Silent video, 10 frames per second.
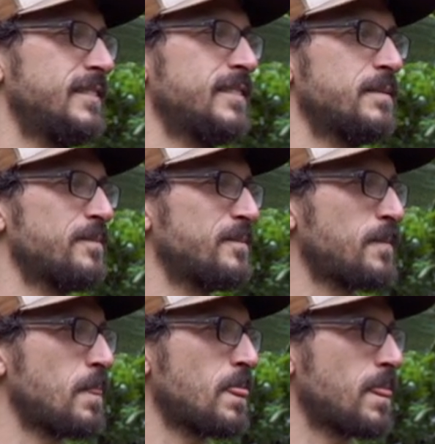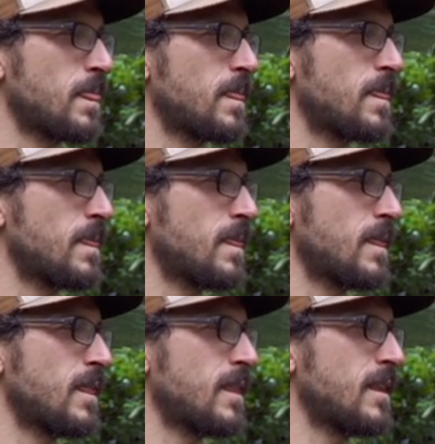
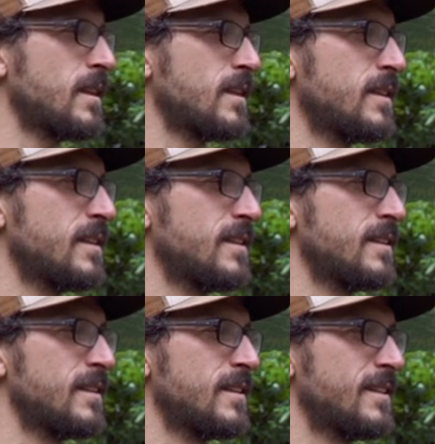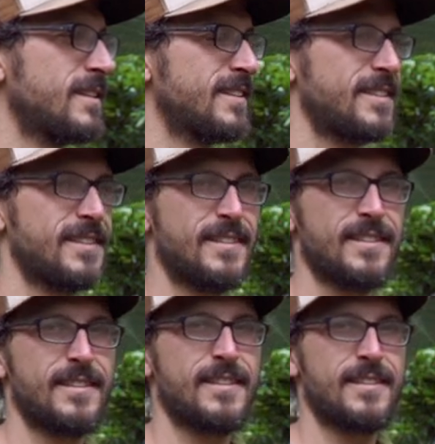
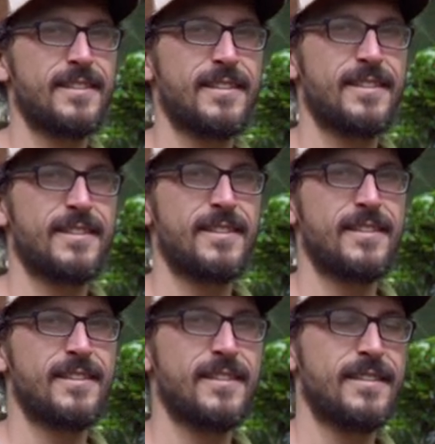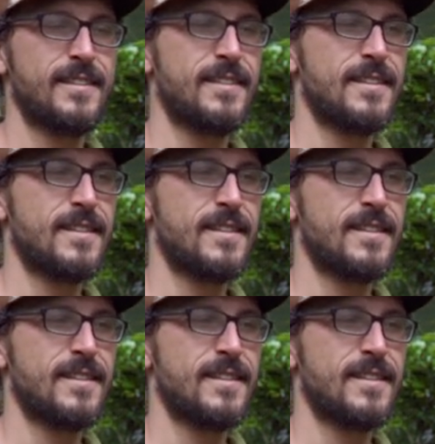This person isn't speaking.